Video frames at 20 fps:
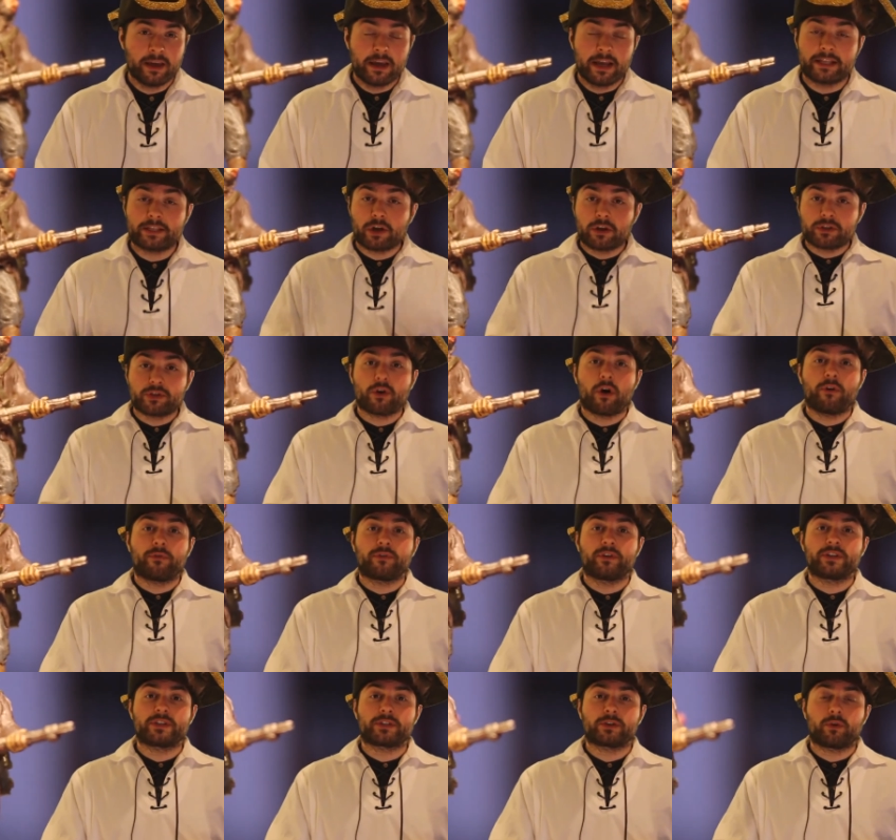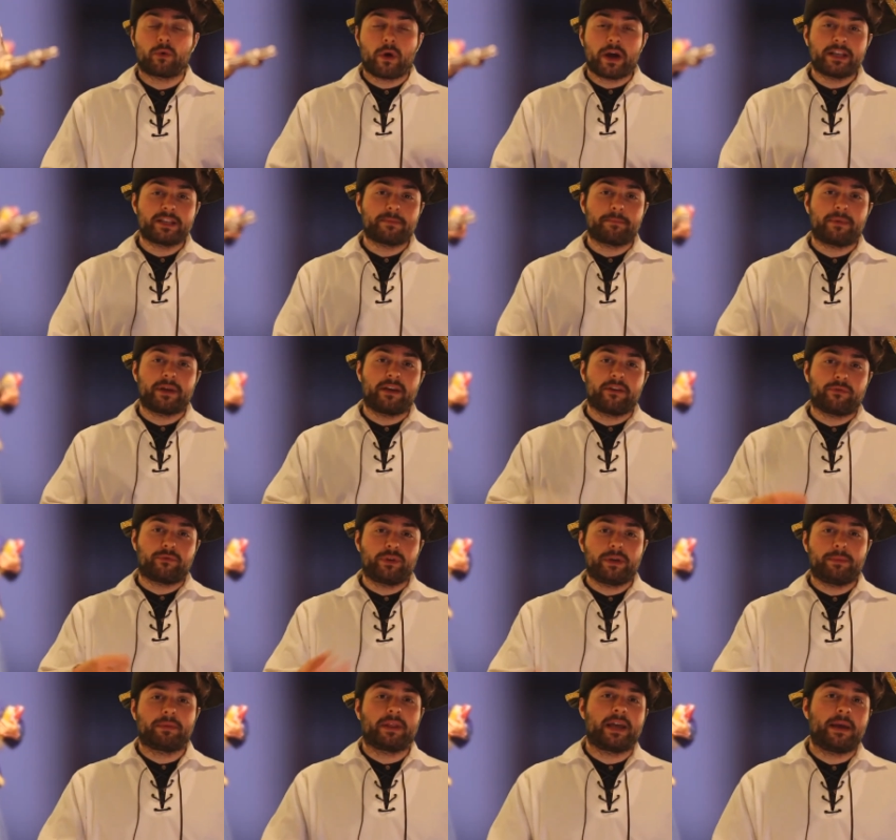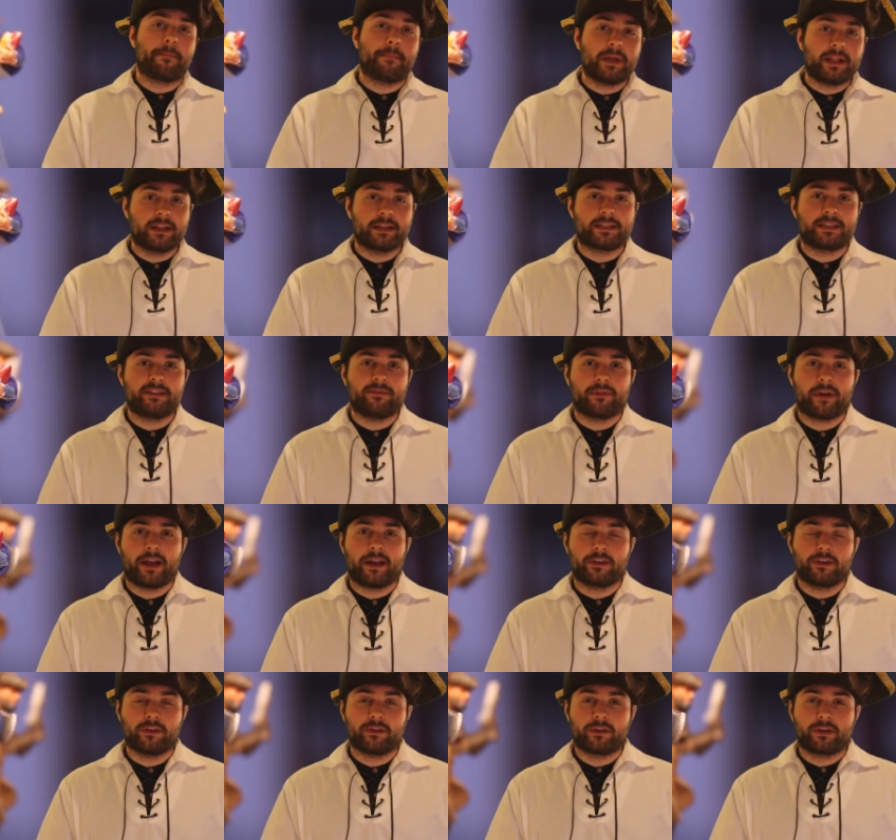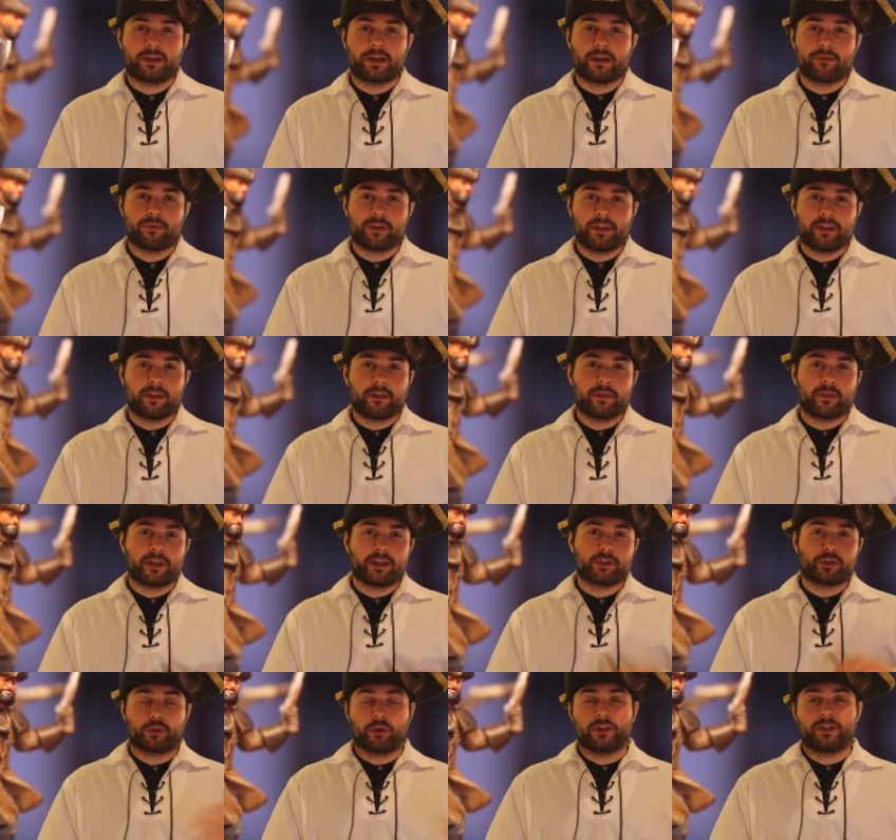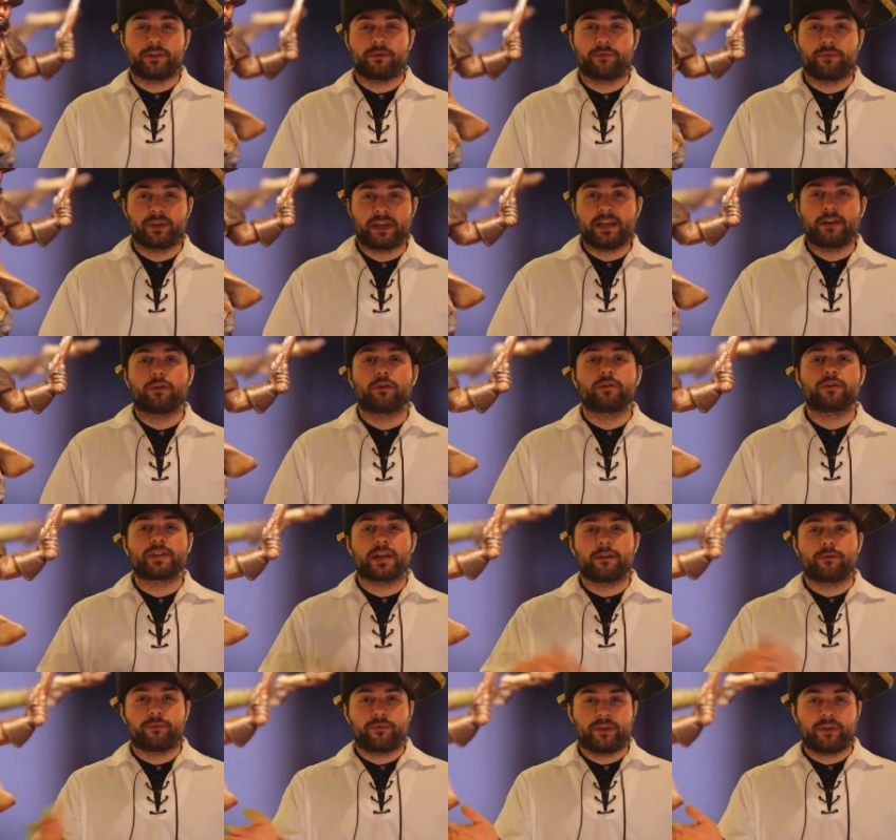It also offers quite a bit of replayability value given the choice of heroes and